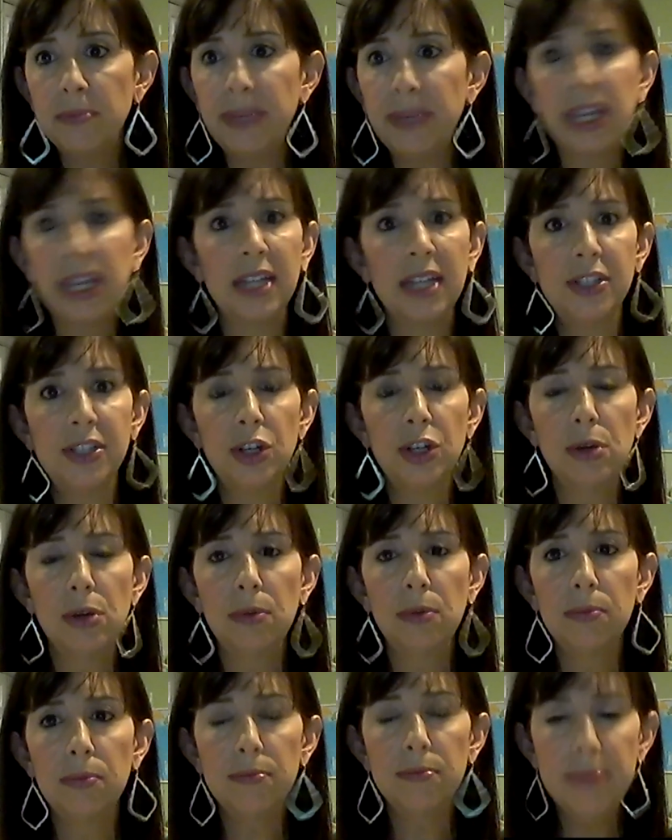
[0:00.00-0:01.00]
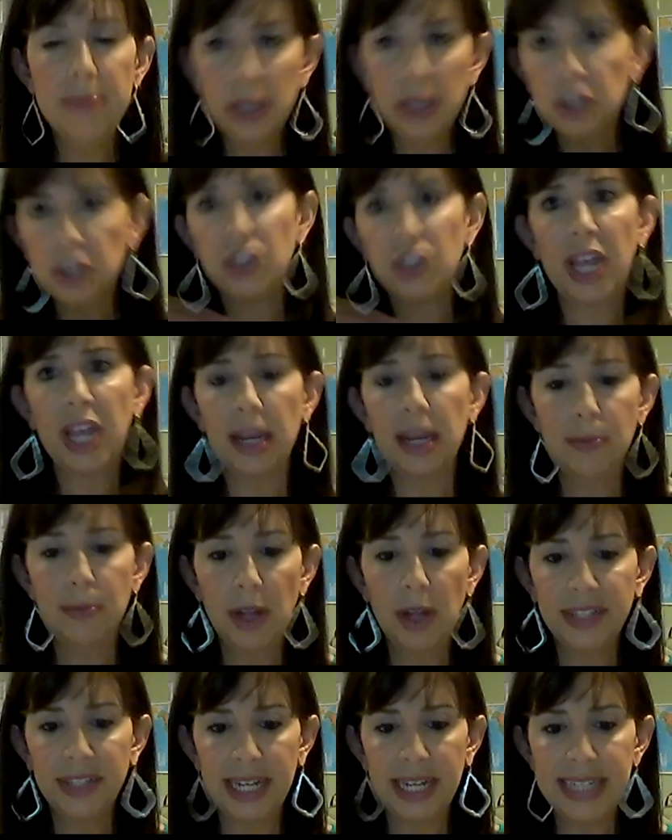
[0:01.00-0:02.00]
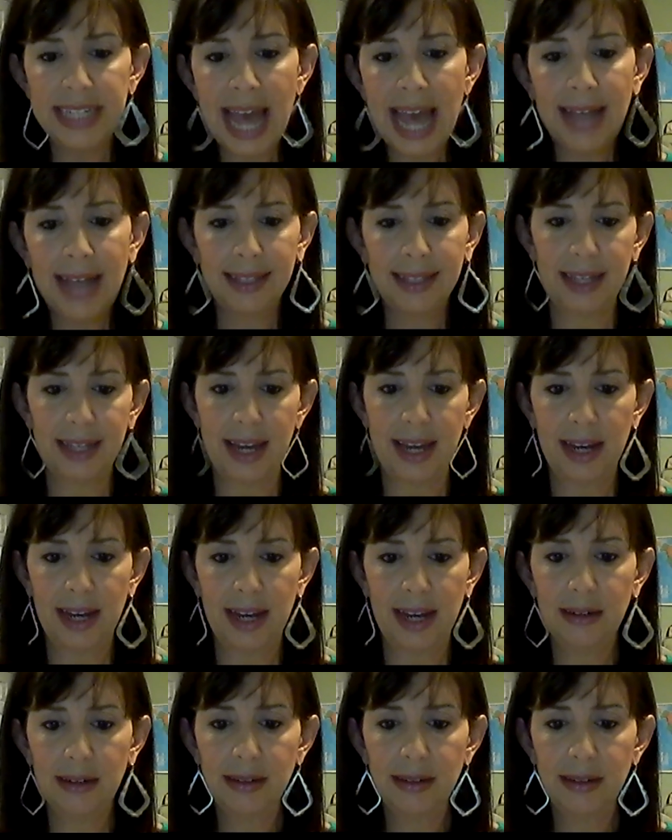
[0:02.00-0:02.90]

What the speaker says: because you're milkshake multitasking.